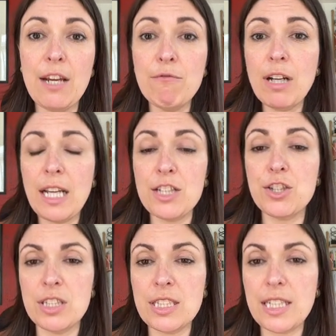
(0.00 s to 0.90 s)
in
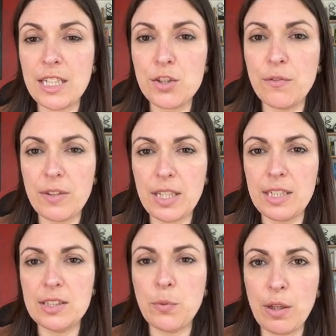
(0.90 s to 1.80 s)
relation to each of
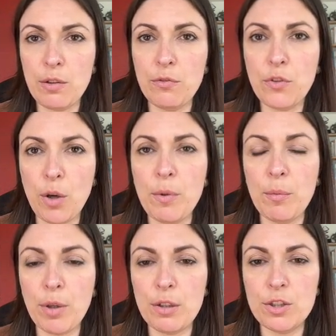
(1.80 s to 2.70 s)
these 12 common
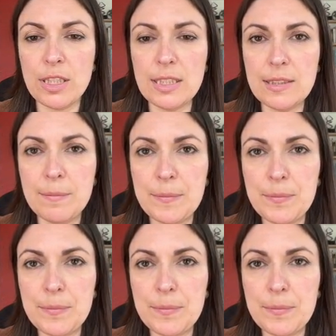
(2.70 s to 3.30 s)
approaches.